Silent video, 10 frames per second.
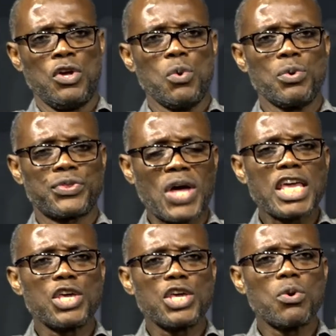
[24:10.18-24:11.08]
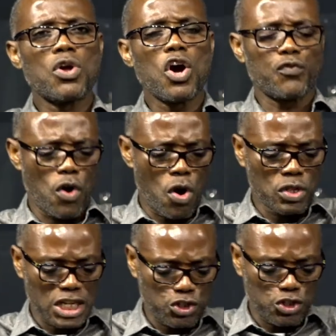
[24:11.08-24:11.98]
We thank you, O God, for all
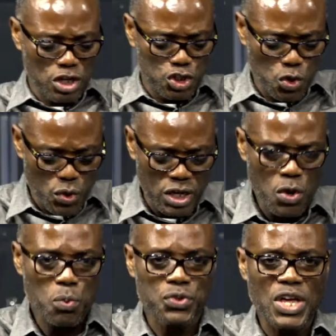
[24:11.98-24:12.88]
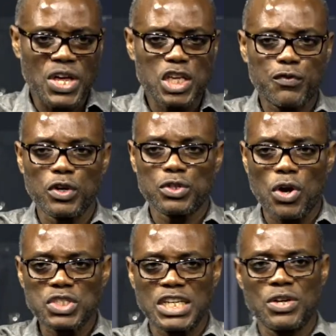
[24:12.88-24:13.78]
that you are doing. We thank you for your
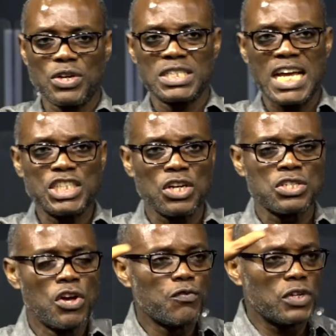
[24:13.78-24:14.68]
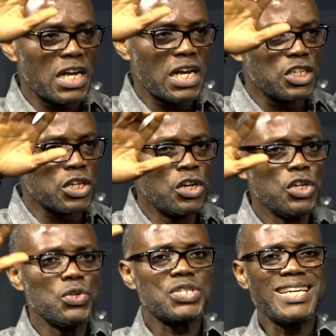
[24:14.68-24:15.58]
thoughts and your intentions for that nation. You
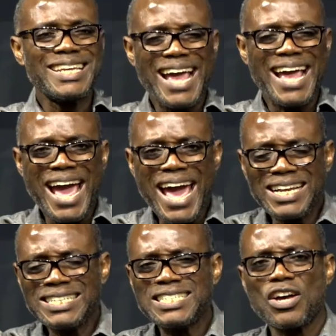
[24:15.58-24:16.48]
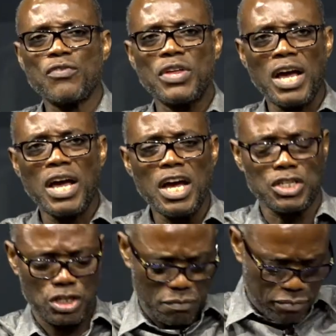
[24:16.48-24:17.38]
say the ends of the earth
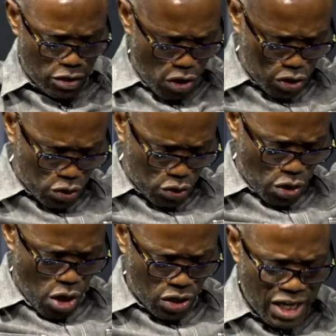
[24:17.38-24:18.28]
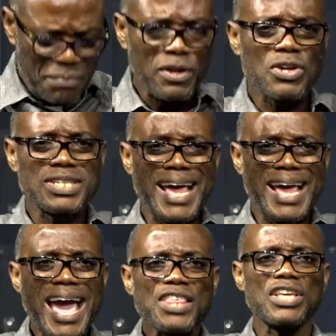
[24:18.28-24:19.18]
belongs to God, because the
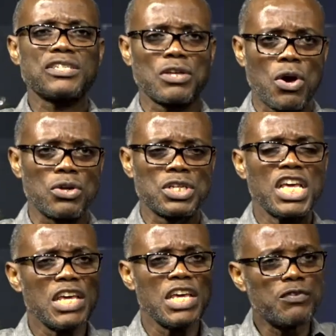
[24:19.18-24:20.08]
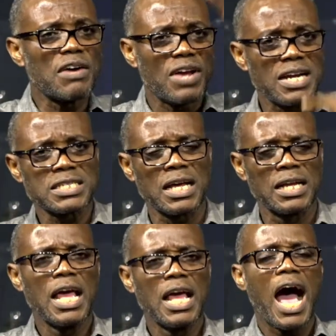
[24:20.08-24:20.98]
earth is the Lord's, even Afghanistan,
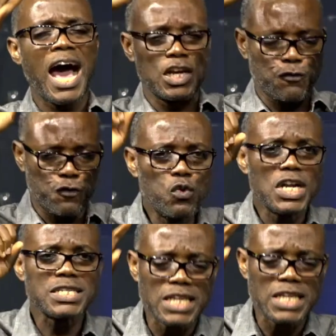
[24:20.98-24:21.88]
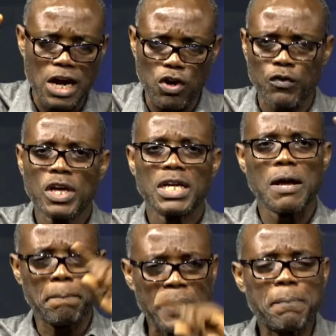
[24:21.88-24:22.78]
and the fullness thereof, the
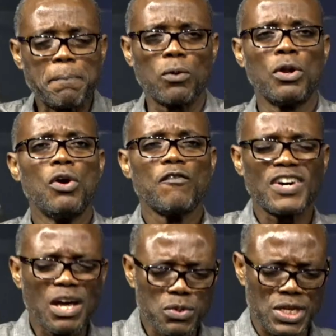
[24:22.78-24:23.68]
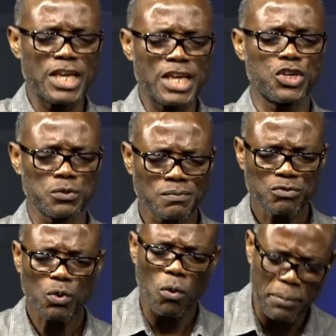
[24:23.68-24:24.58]
people. Father, we thank you.
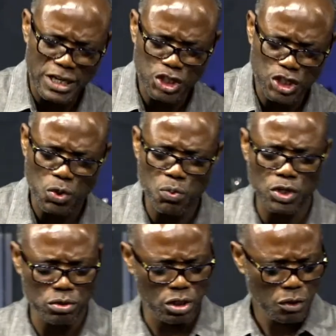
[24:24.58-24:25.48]
We bless you. We don't